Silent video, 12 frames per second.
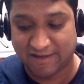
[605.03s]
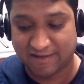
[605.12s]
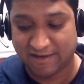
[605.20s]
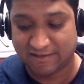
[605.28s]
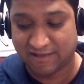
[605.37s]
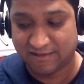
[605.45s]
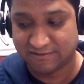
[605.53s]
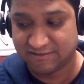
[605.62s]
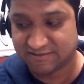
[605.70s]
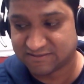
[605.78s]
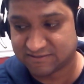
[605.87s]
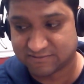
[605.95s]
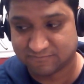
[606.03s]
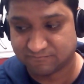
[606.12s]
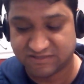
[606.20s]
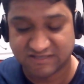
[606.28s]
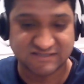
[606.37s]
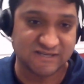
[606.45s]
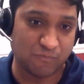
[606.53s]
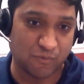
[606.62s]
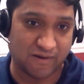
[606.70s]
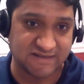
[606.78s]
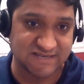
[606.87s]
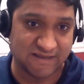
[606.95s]
and this chip
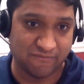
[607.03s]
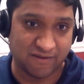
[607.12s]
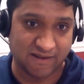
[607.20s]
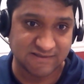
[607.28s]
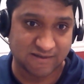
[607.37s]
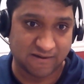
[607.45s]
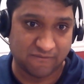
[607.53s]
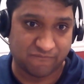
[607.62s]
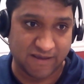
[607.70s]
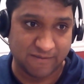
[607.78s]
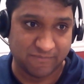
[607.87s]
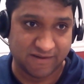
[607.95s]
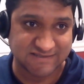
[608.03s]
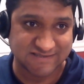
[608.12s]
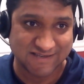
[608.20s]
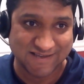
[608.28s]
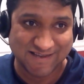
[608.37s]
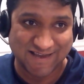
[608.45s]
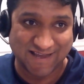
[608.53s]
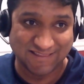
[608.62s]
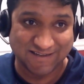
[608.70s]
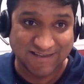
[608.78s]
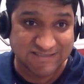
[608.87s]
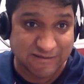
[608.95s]
could actually give you an answer in 5 minutes. And
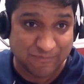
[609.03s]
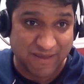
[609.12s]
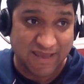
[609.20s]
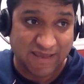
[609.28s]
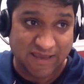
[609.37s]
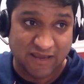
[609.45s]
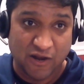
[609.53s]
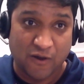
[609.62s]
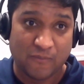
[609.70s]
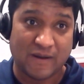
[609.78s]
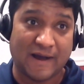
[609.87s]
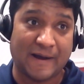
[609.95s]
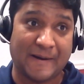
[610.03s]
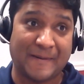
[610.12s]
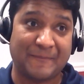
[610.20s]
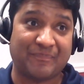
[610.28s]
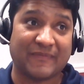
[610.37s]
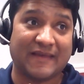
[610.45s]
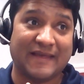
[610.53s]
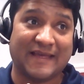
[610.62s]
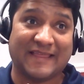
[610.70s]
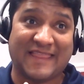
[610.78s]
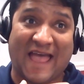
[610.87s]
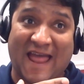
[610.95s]
the reason being,
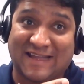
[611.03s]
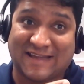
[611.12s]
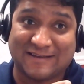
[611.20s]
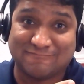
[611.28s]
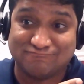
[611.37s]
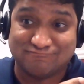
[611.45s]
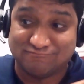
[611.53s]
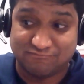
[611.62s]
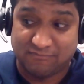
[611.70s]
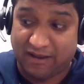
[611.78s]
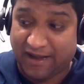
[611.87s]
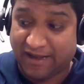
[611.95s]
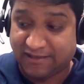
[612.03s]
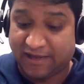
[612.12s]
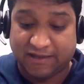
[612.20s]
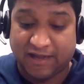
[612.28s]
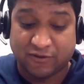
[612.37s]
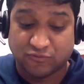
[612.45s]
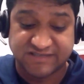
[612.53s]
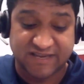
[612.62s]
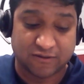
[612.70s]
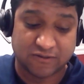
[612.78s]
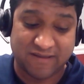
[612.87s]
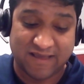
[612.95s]
that it could
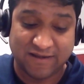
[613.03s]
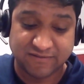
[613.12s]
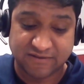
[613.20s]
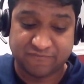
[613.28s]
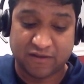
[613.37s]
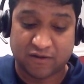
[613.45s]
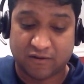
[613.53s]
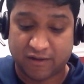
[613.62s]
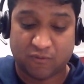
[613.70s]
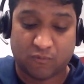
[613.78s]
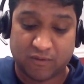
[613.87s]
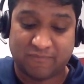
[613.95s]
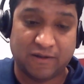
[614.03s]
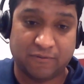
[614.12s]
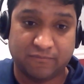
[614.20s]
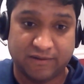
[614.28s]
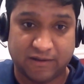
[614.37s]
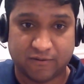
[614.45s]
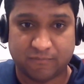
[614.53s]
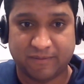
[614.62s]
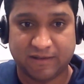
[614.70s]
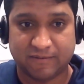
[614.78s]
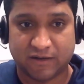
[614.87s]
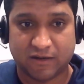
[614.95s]
see all the values and figure out, what value needed to
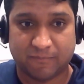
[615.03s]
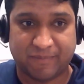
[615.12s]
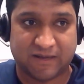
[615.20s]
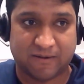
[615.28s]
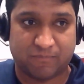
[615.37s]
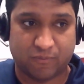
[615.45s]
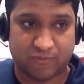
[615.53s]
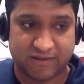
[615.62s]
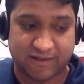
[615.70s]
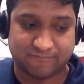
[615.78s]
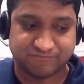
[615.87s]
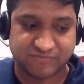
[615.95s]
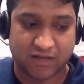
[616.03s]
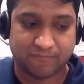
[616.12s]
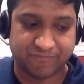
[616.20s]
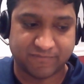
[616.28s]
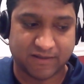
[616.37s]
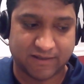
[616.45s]
be, picked up over there. So